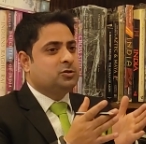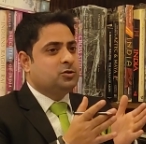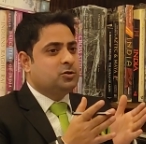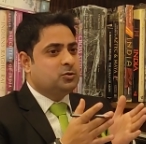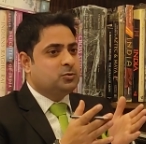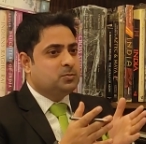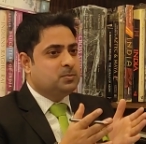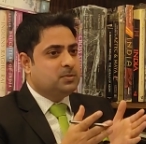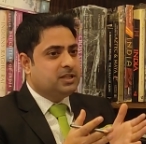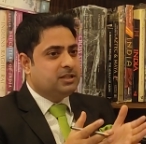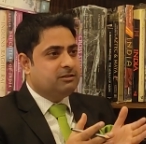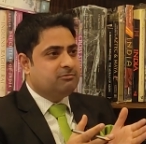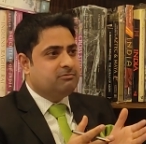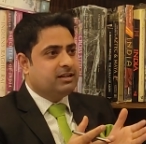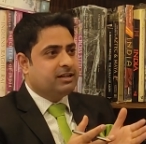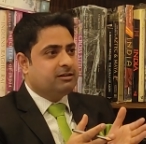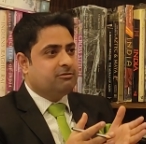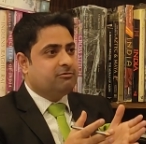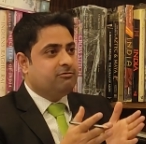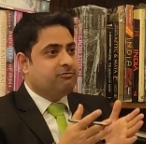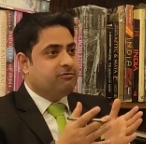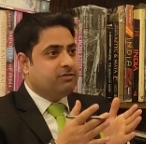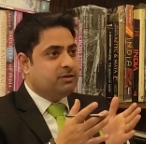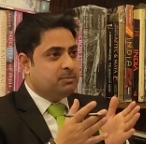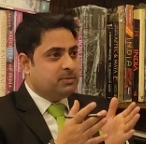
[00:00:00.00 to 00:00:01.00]
do you believe
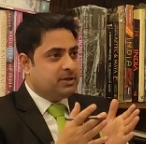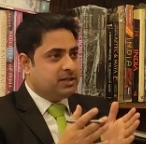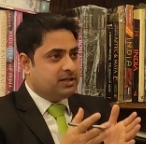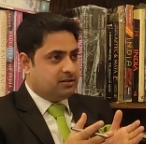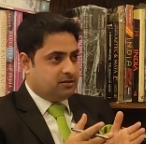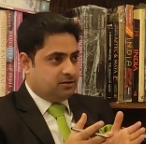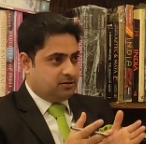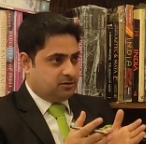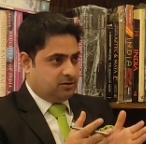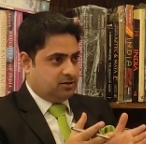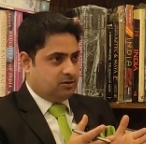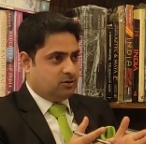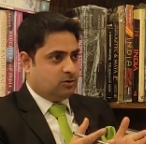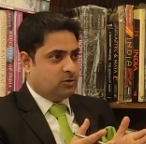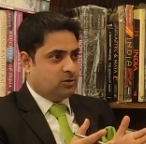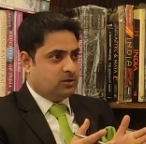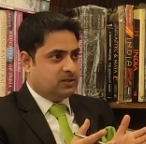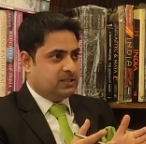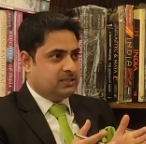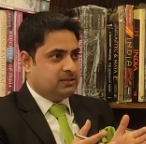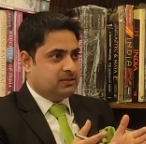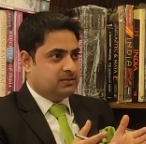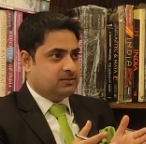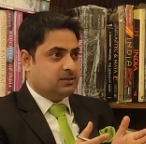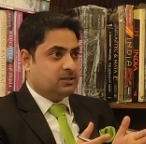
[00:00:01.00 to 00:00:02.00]
that women
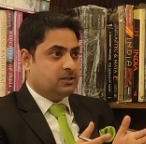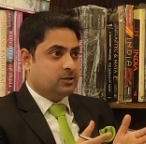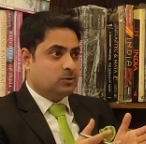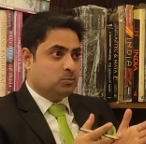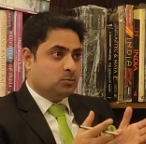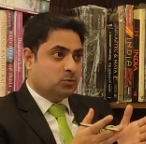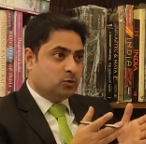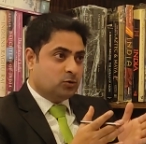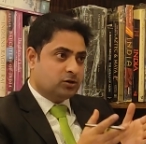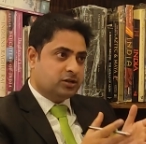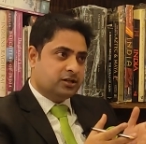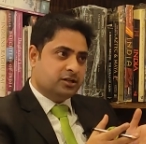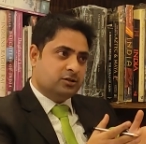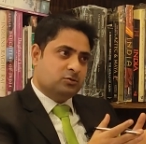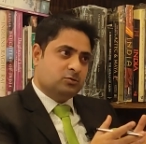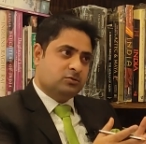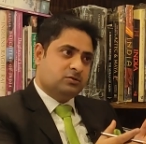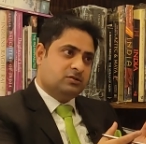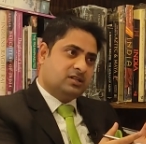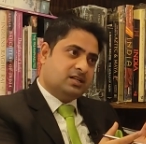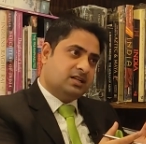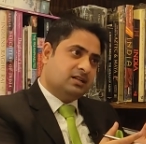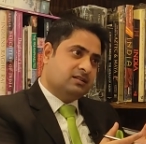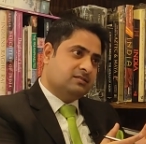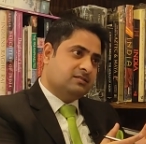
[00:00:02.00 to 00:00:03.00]
authors are more into
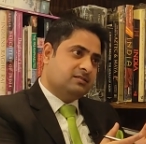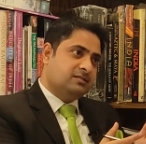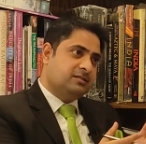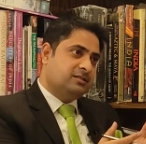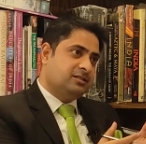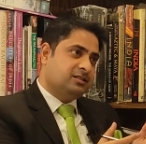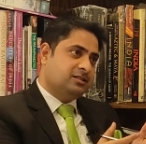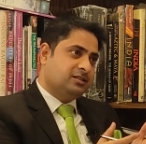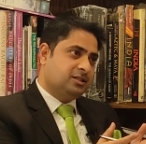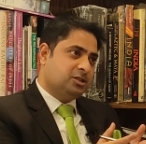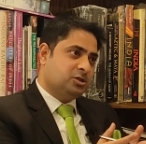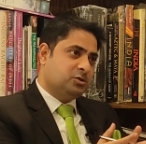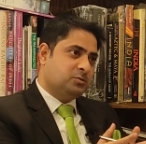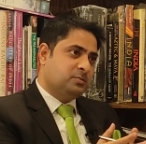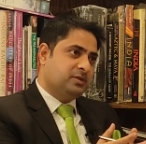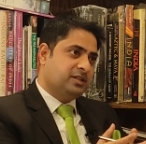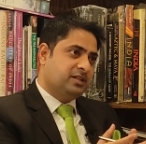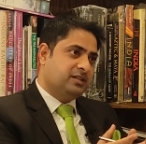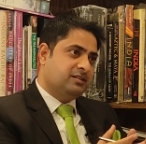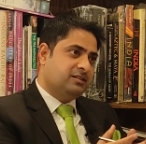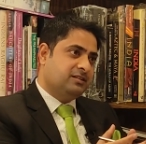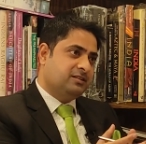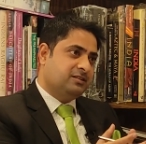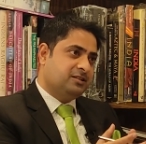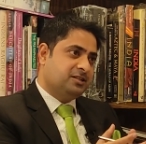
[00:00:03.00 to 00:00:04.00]
translating
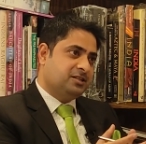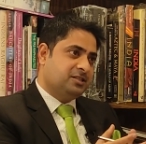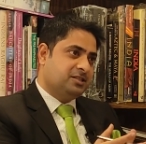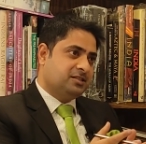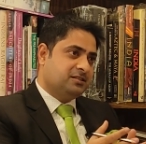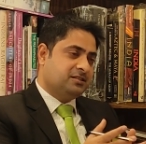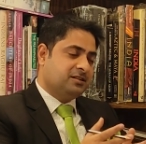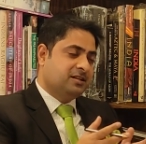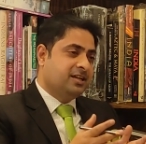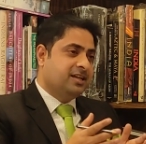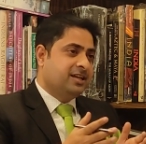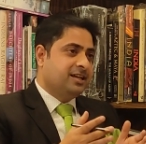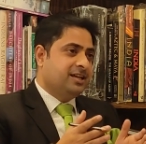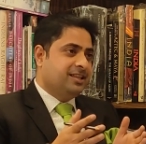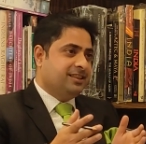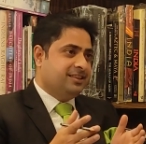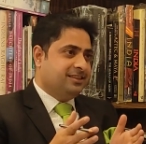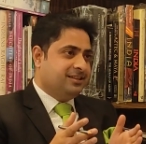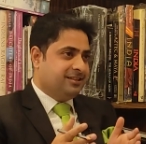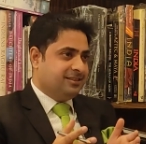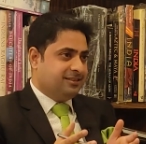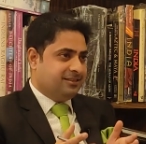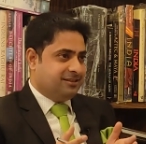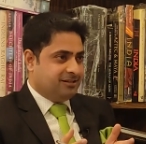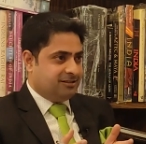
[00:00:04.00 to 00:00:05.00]
Kashmiri literature
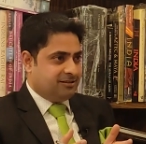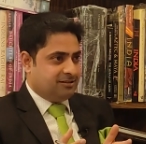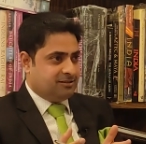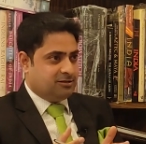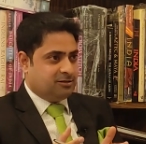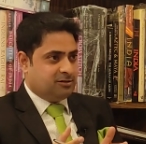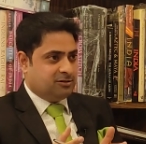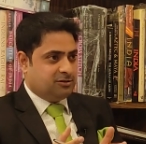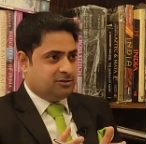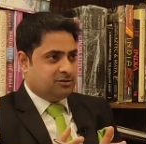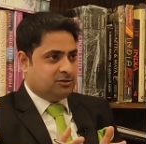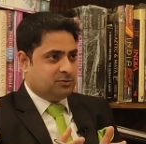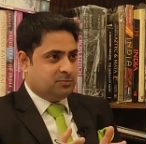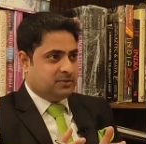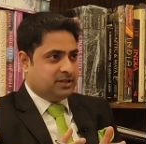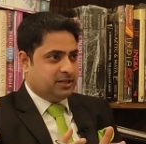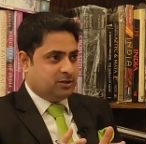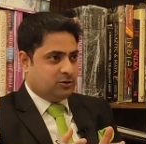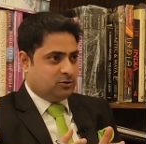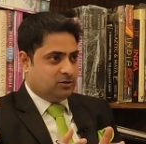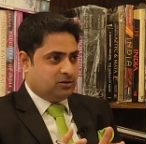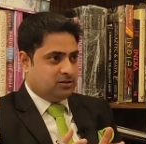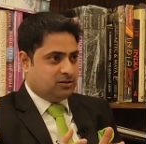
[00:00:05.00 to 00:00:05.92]
than the uh, men